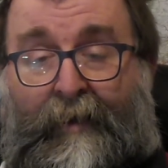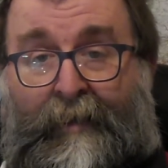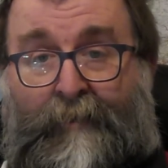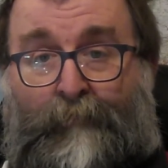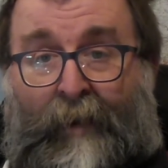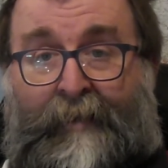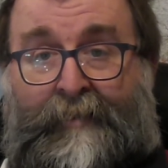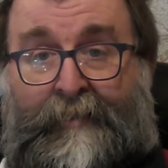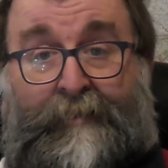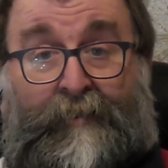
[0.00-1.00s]
it is
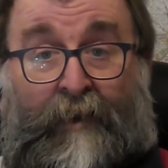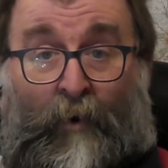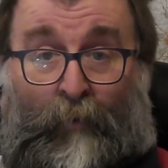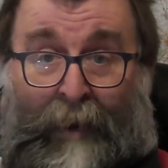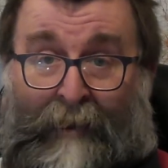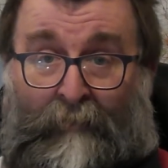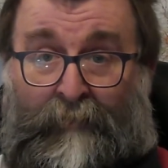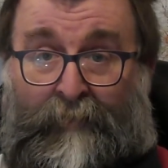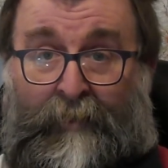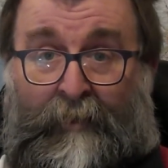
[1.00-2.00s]
placed into the oak
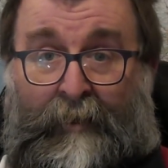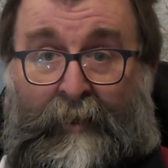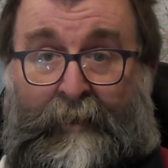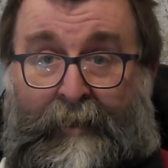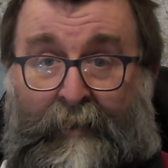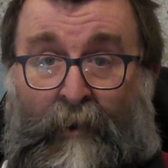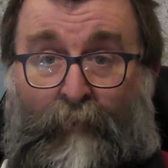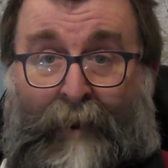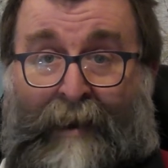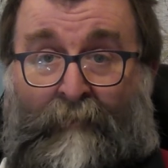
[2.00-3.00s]
barrels. Now the
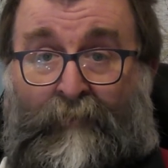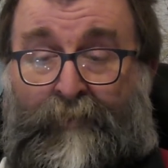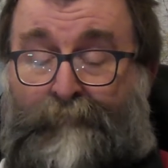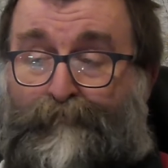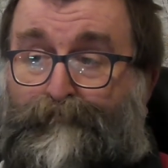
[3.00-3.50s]
oak barrels